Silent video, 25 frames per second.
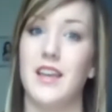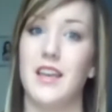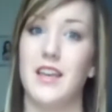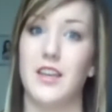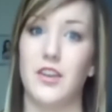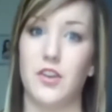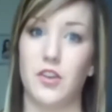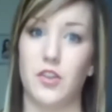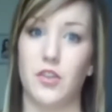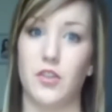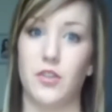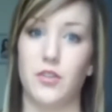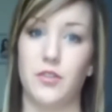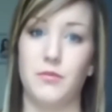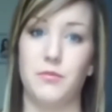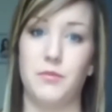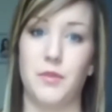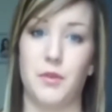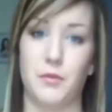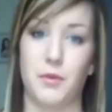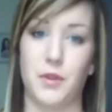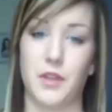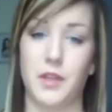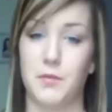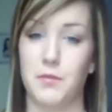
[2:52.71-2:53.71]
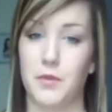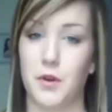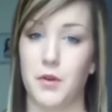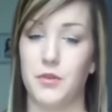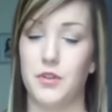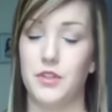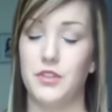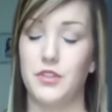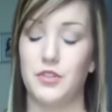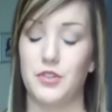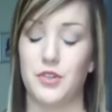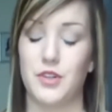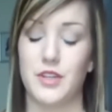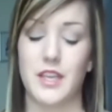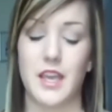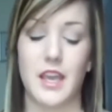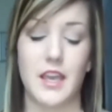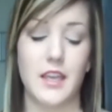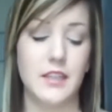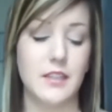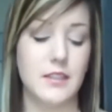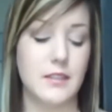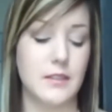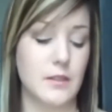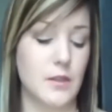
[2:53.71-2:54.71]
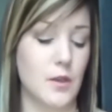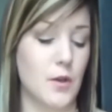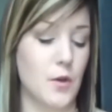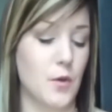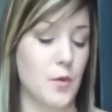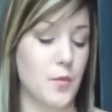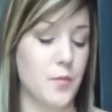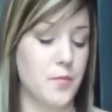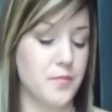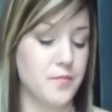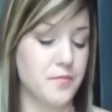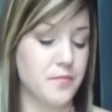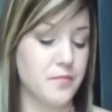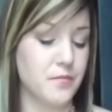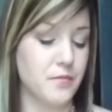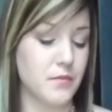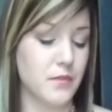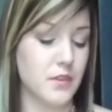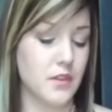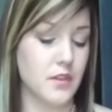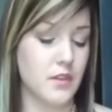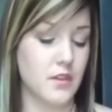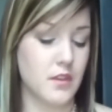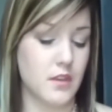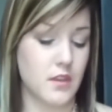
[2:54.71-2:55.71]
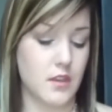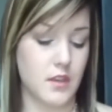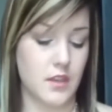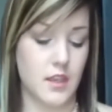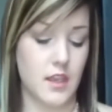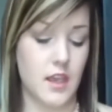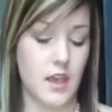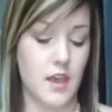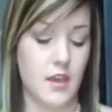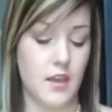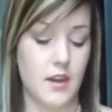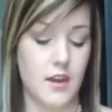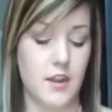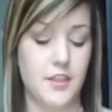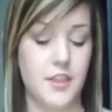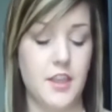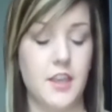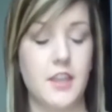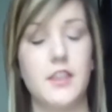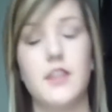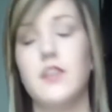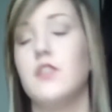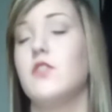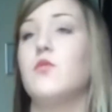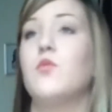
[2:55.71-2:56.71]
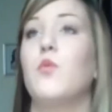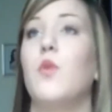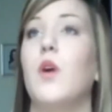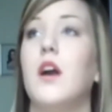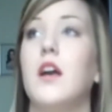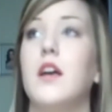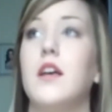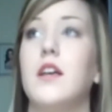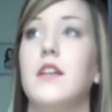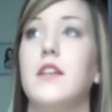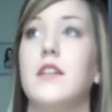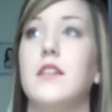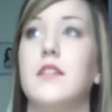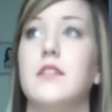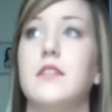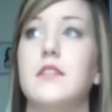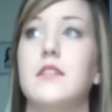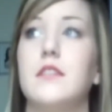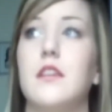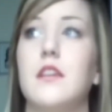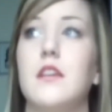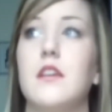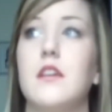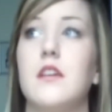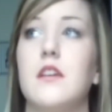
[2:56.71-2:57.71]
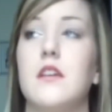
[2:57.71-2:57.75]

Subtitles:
it'll be really prone to streaking, so... Yeah, and I think this was,